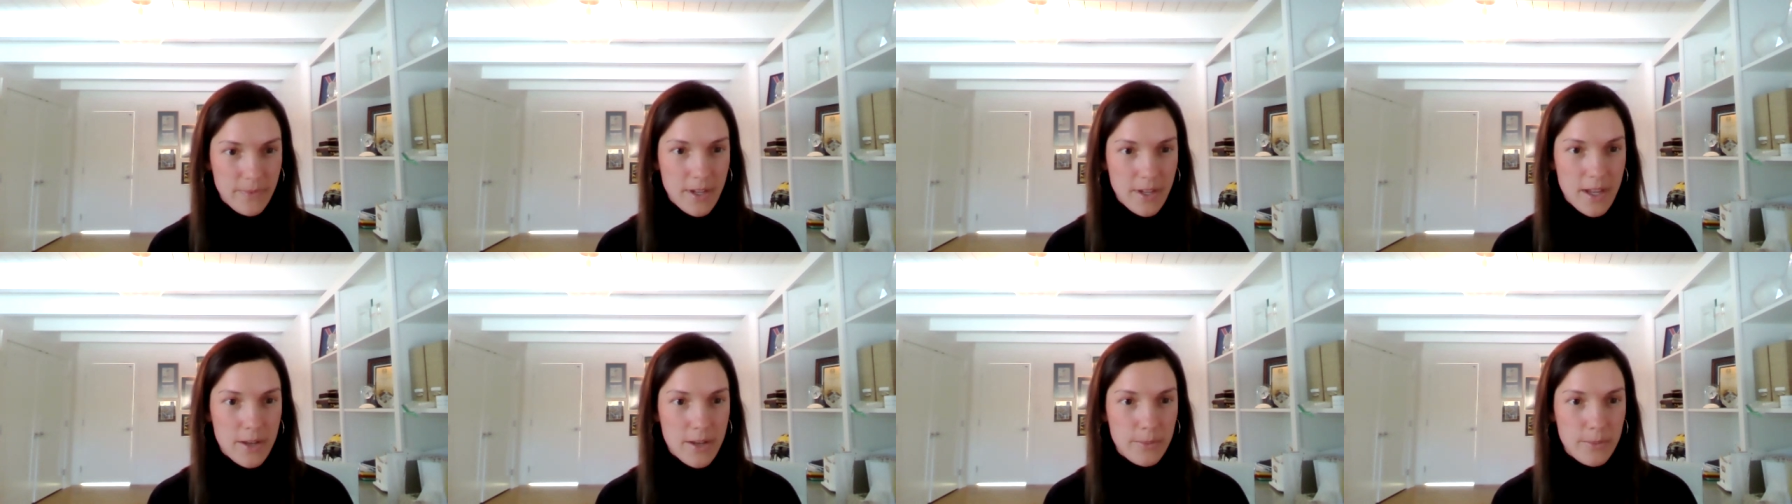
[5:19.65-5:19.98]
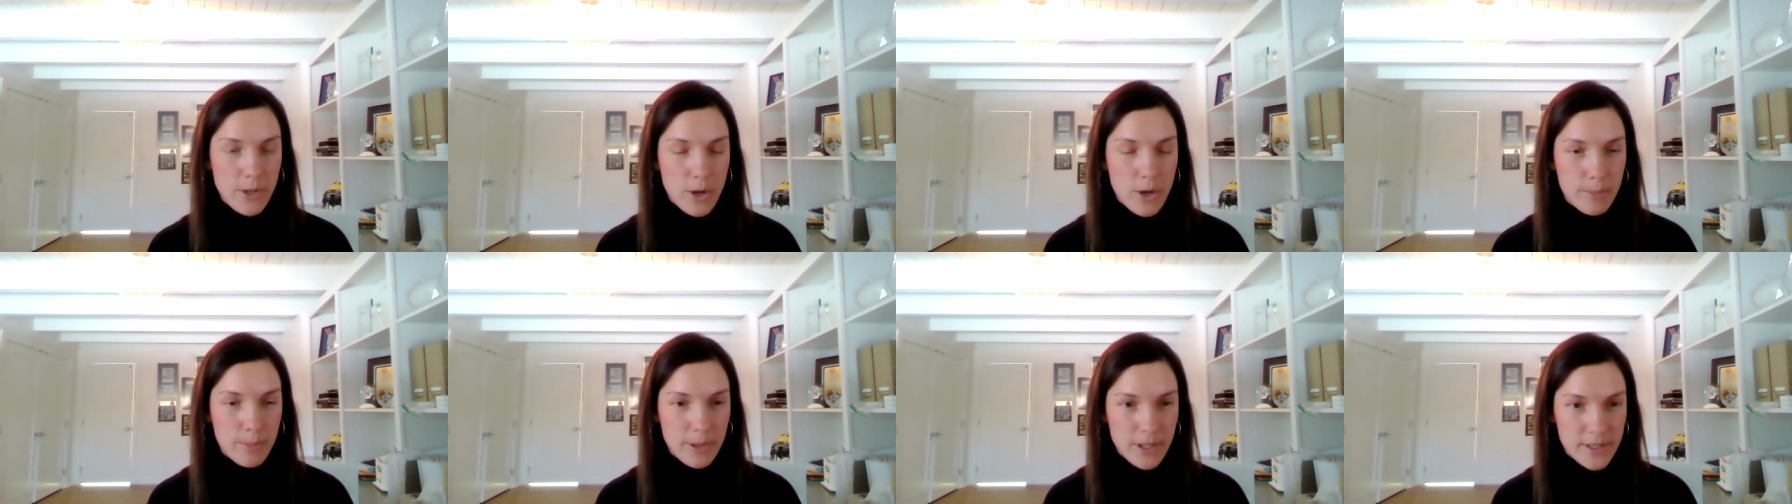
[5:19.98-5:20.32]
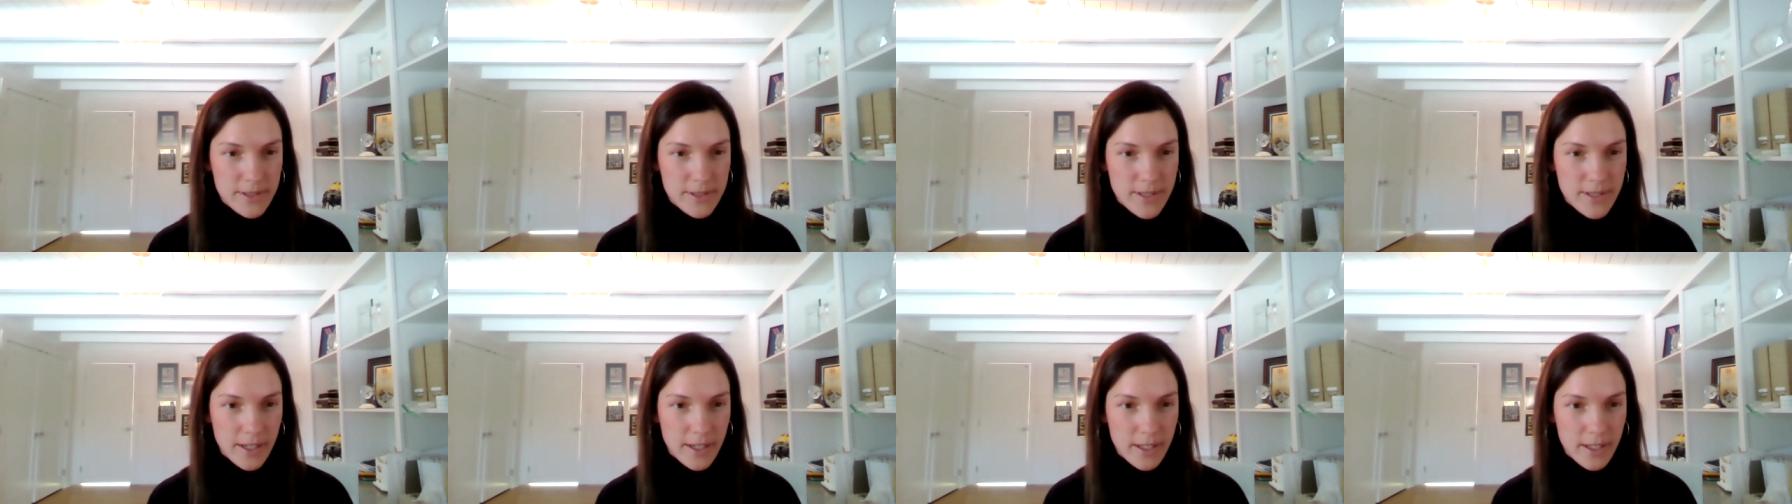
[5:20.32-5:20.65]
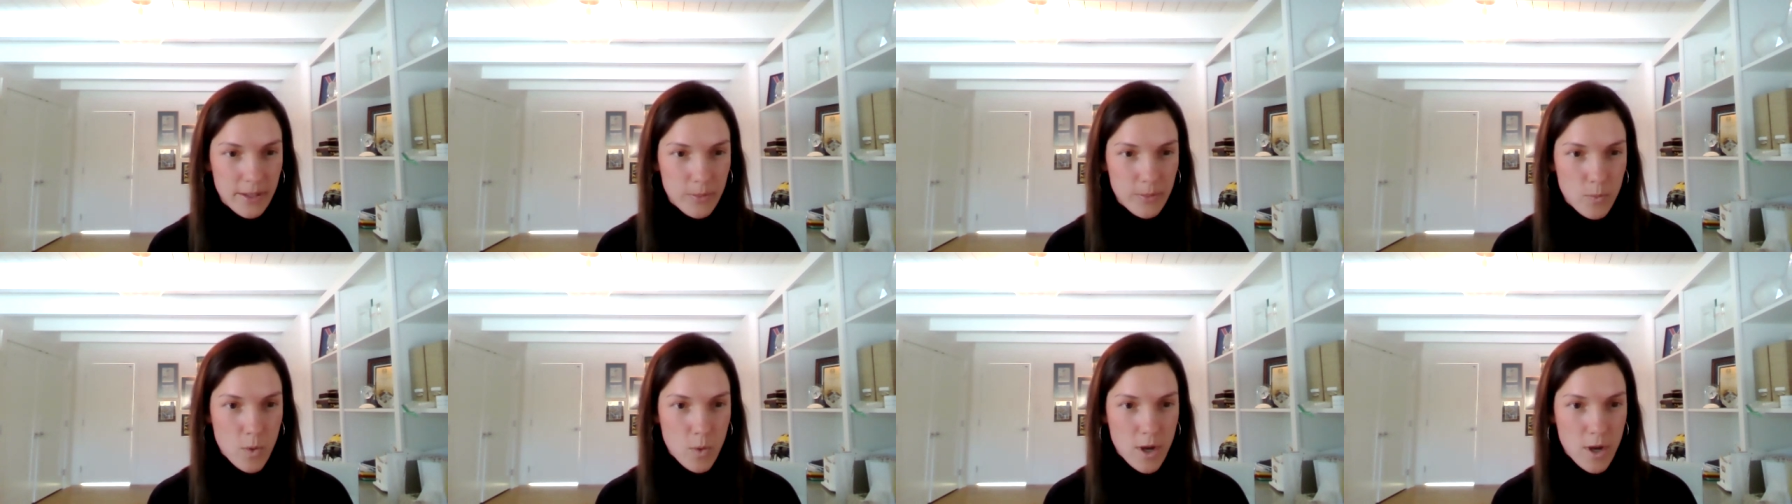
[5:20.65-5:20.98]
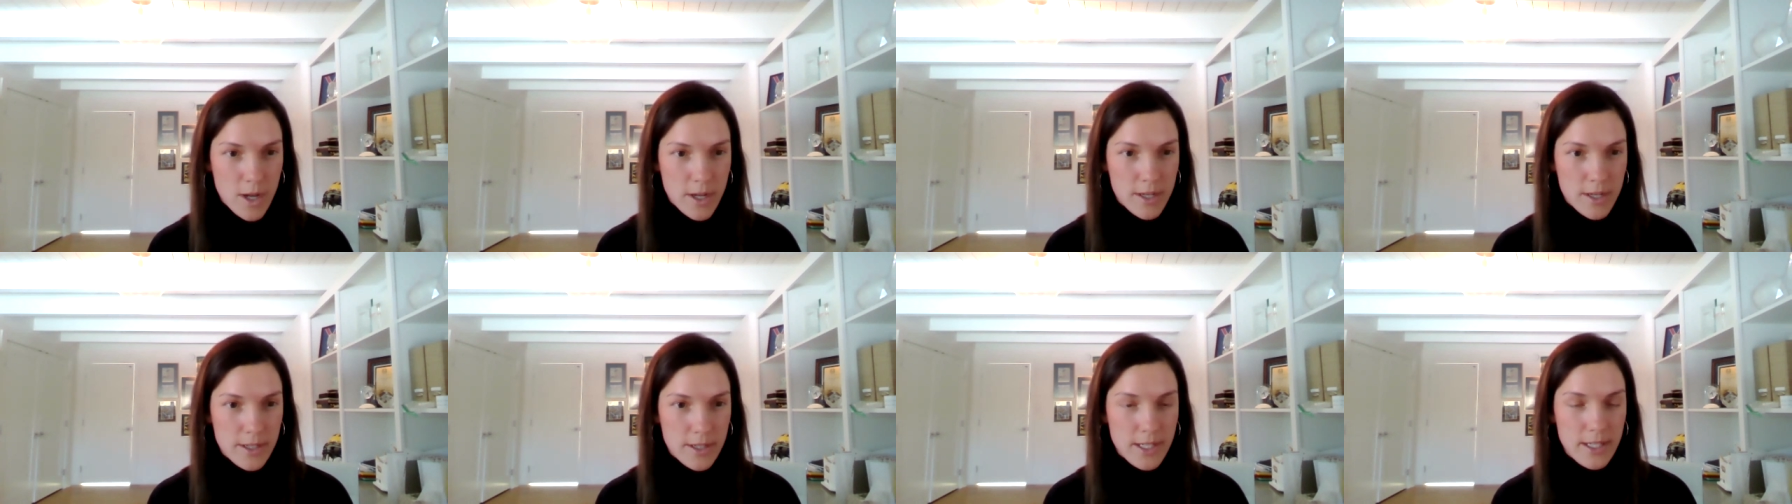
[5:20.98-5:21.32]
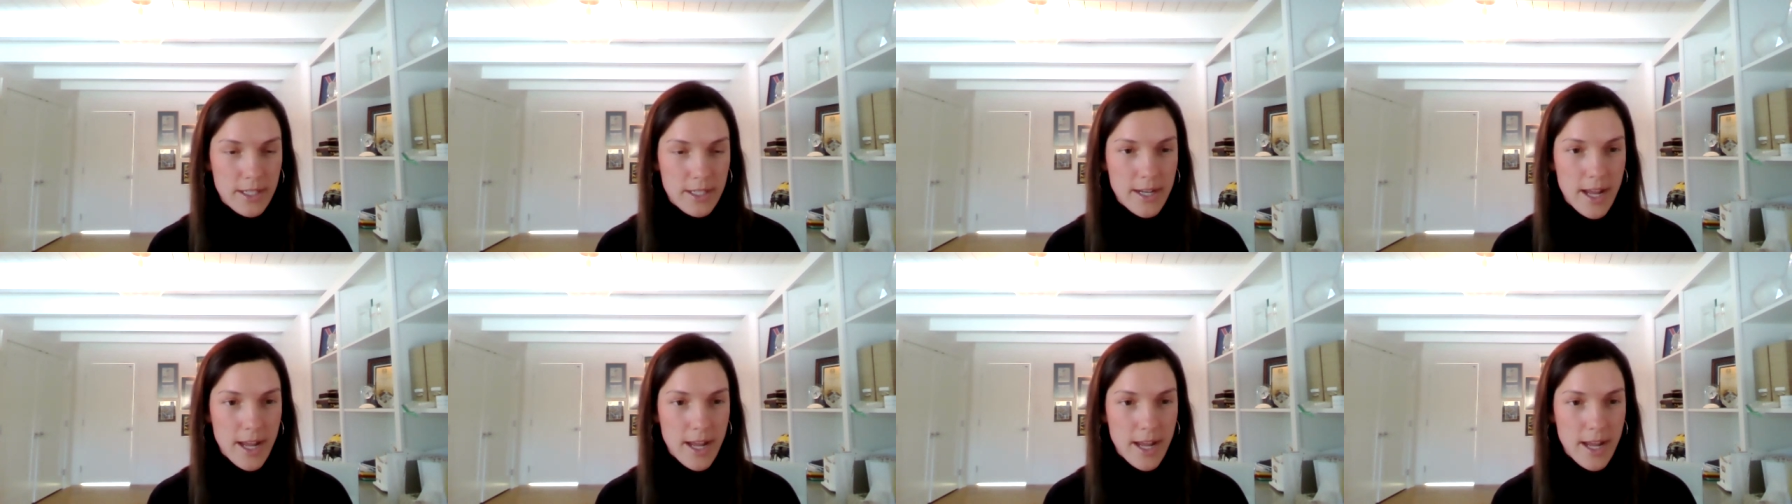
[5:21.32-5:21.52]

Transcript: and we opened the second one in